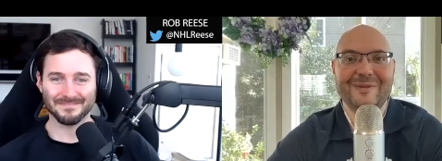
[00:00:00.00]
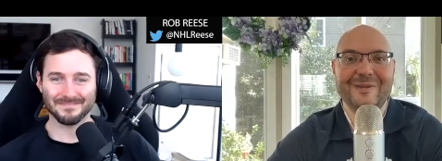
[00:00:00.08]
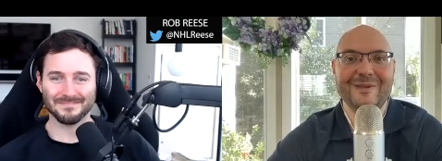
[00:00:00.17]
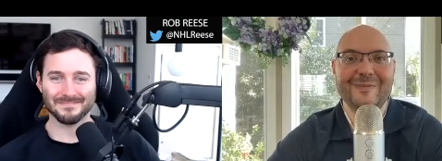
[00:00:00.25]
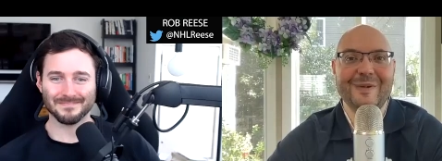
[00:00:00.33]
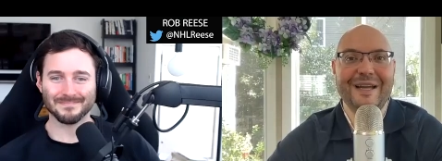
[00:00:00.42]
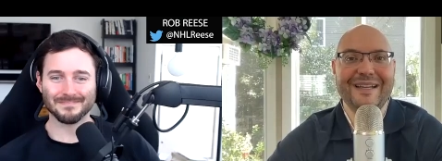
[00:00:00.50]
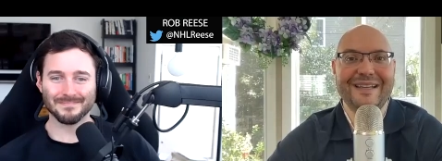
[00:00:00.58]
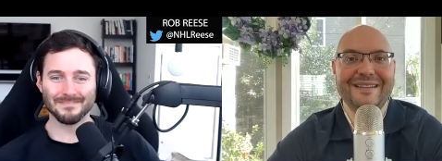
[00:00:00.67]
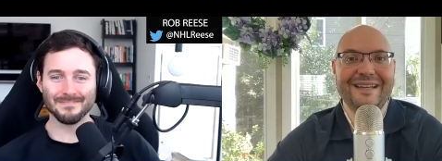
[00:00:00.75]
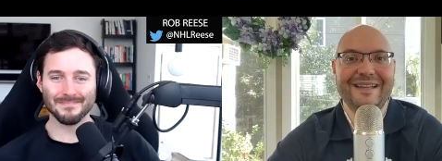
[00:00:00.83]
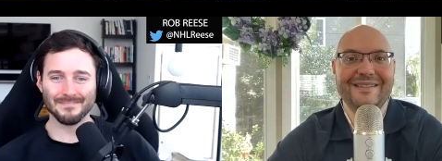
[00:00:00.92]
Speaker 1: I'll look back
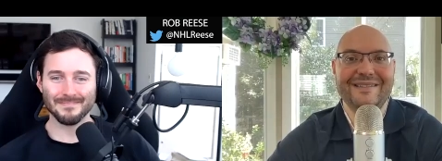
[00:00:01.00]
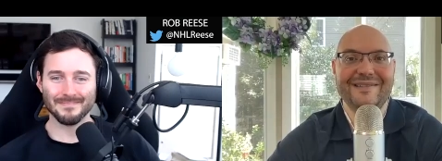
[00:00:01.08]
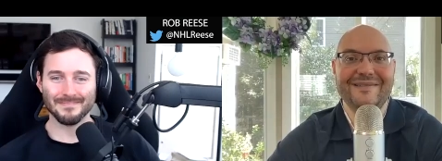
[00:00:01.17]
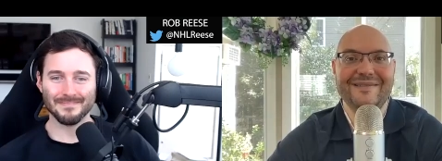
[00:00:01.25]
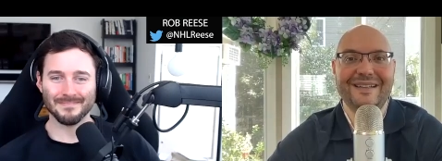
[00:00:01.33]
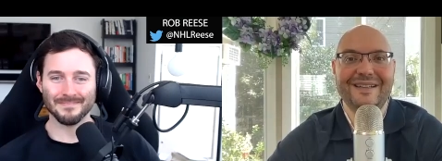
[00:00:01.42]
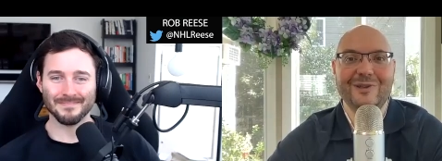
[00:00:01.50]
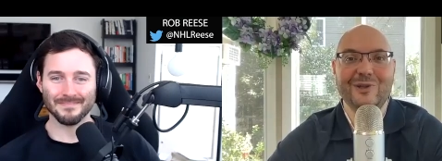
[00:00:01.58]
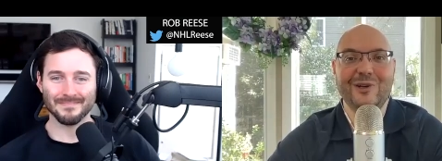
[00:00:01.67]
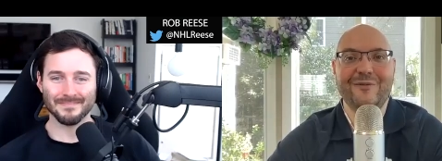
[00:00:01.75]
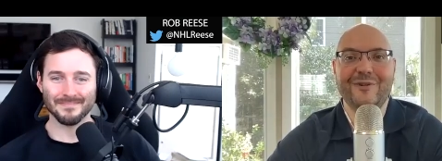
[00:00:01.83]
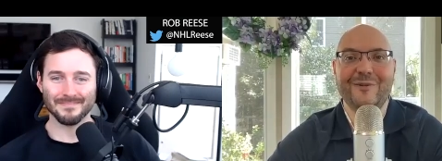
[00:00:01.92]
at that. So
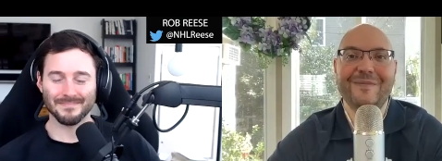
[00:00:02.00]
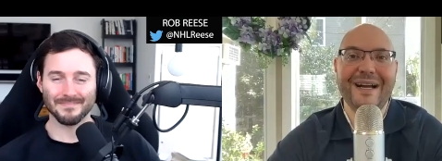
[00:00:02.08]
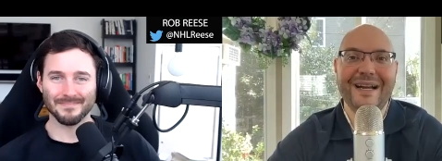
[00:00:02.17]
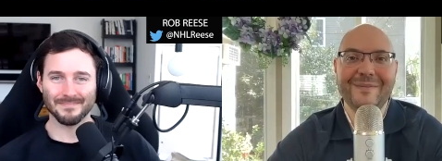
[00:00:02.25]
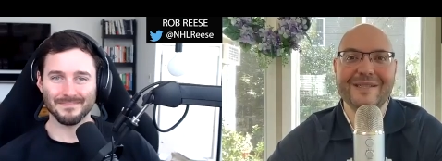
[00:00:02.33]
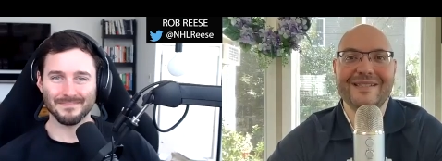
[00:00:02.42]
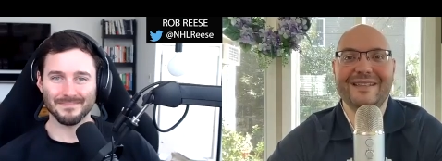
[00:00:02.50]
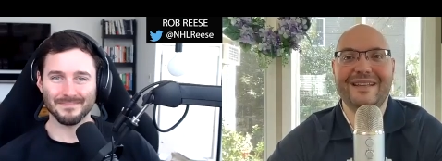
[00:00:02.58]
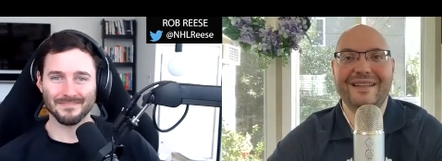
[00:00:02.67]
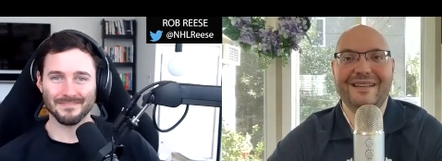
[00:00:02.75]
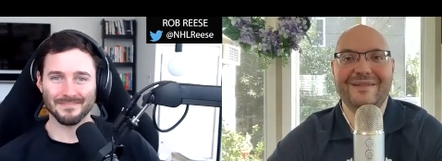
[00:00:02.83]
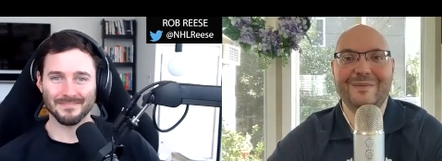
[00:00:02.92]
learn from my
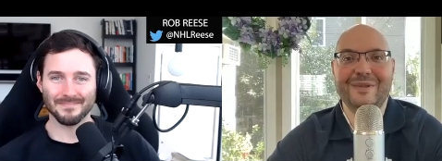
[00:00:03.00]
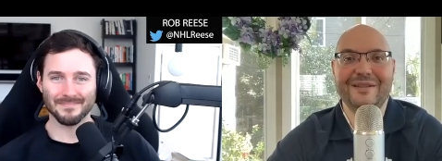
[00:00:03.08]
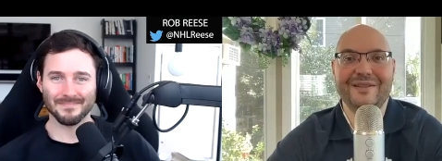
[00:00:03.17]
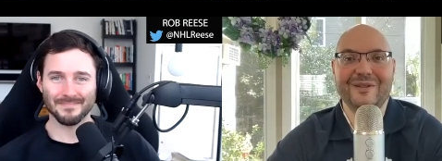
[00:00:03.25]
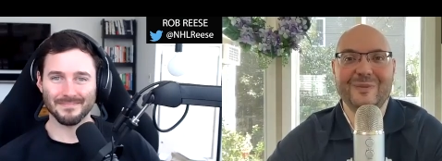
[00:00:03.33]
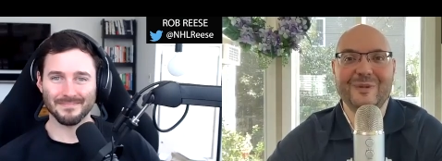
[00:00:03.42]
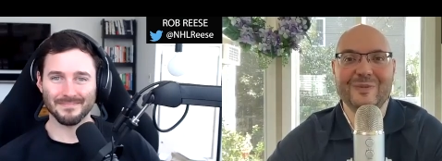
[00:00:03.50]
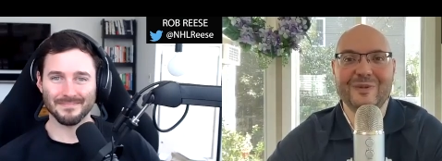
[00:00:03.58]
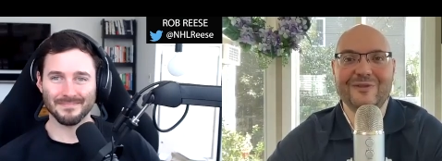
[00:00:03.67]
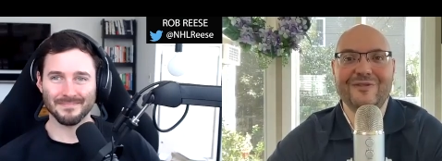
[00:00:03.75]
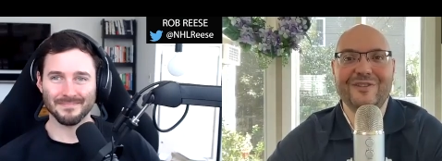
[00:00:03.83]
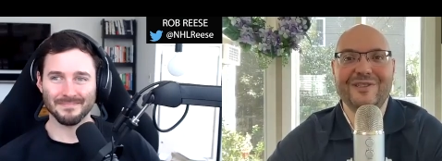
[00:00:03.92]
mistake and be a little bit
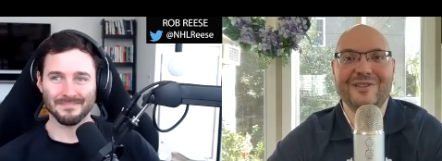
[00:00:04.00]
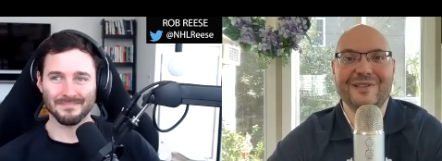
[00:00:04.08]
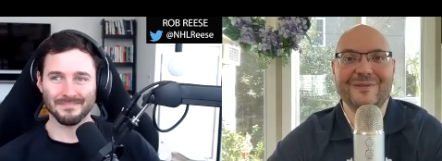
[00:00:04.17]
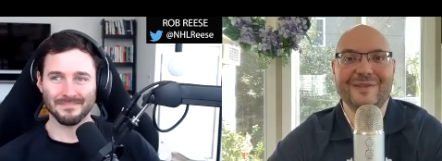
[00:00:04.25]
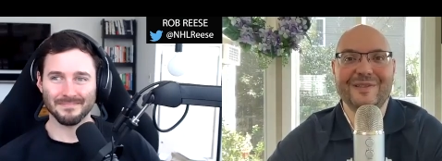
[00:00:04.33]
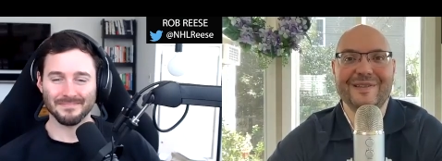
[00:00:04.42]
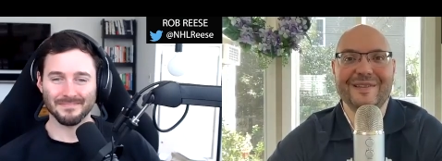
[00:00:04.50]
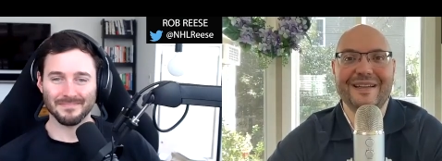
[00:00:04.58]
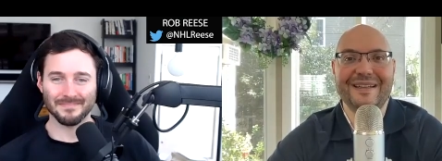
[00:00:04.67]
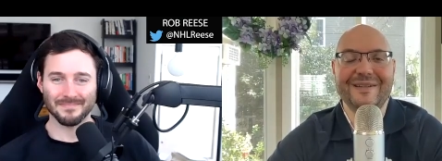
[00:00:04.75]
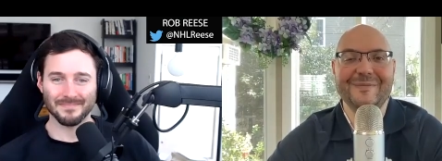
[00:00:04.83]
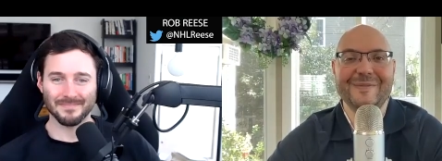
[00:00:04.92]
more vigilant with your
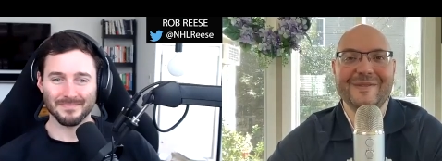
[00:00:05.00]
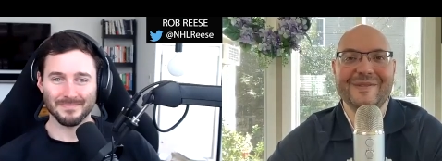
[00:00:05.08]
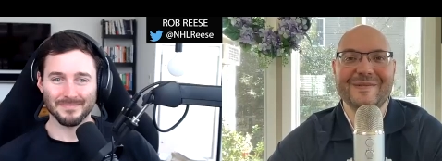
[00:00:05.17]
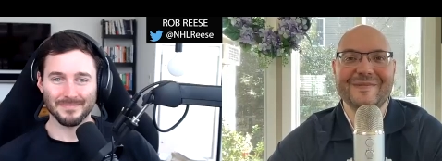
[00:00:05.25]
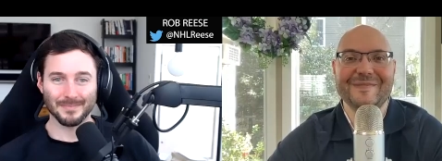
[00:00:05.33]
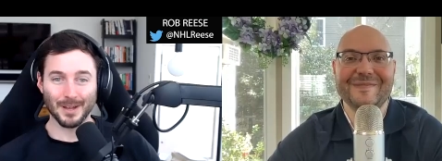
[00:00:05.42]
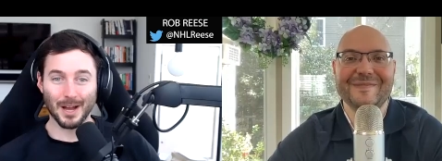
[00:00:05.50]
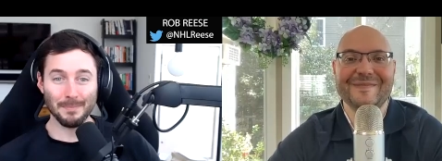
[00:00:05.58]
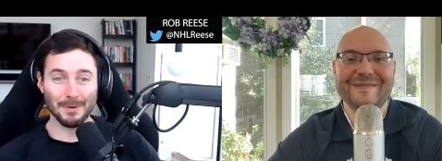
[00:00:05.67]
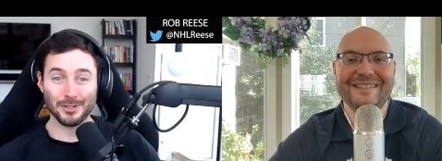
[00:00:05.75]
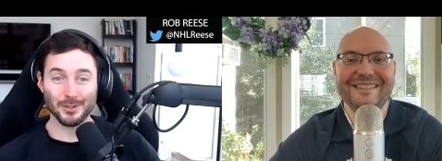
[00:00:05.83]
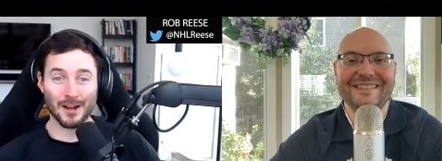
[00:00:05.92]
lineups.
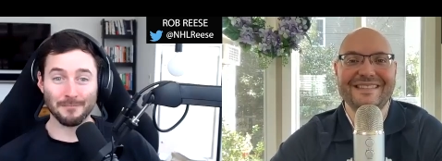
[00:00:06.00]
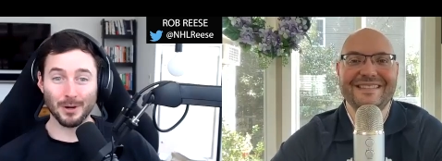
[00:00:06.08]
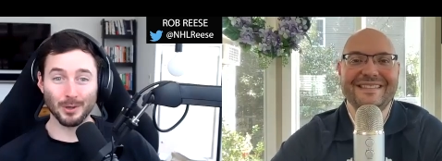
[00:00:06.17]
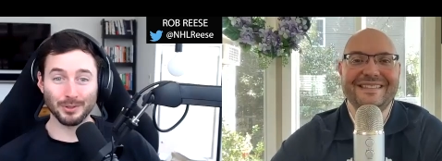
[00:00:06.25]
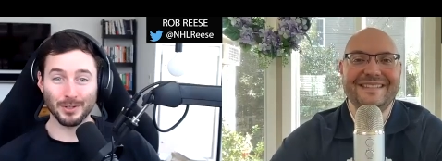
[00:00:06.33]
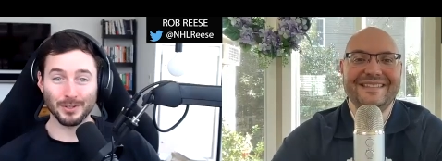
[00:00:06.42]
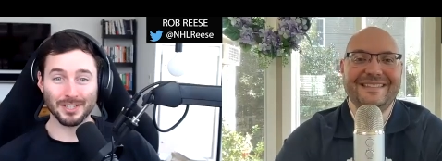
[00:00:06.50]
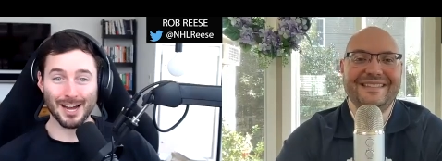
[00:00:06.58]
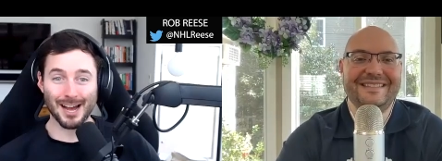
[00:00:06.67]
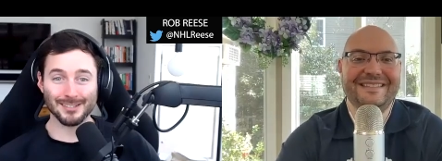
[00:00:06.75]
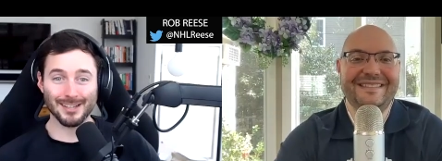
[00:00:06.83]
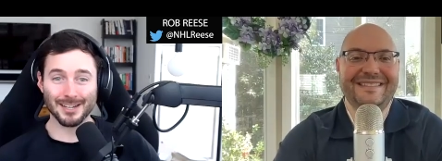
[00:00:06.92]
Speaker 2: I might draft both those
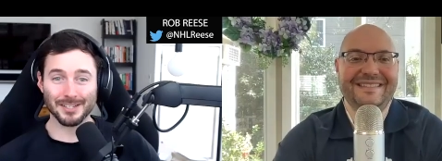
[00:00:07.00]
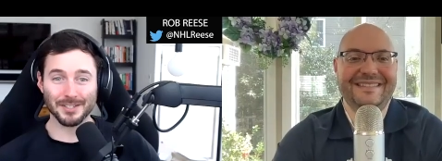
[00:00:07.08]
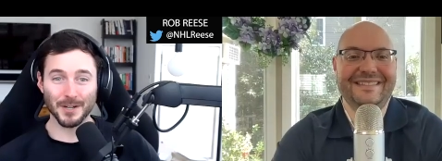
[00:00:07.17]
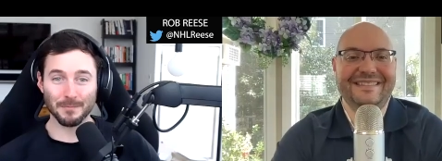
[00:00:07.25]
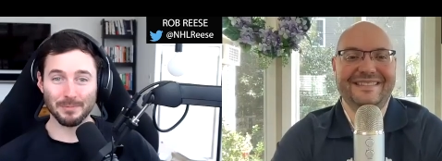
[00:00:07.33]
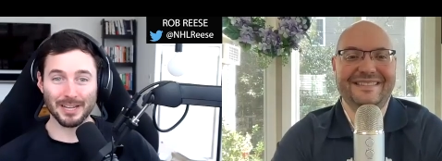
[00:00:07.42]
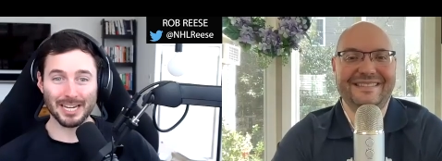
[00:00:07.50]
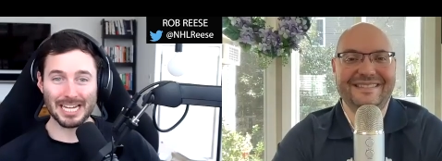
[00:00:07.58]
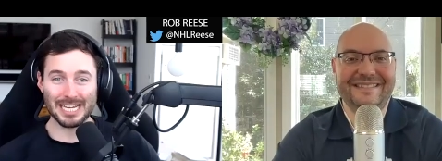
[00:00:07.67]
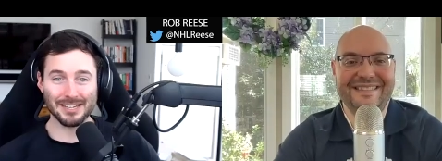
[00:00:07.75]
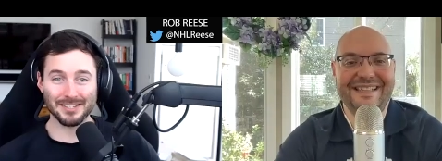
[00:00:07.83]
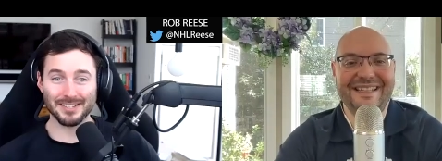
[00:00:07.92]
guys next year,
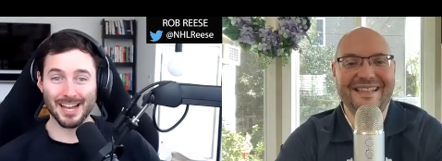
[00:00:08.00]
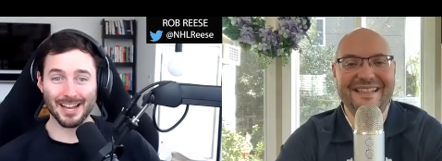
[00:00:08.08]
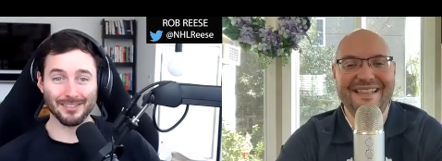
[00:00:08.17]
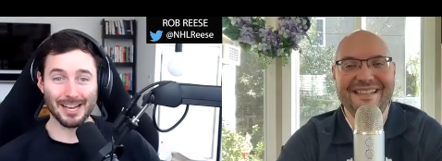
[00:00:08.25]
PD, in the sec-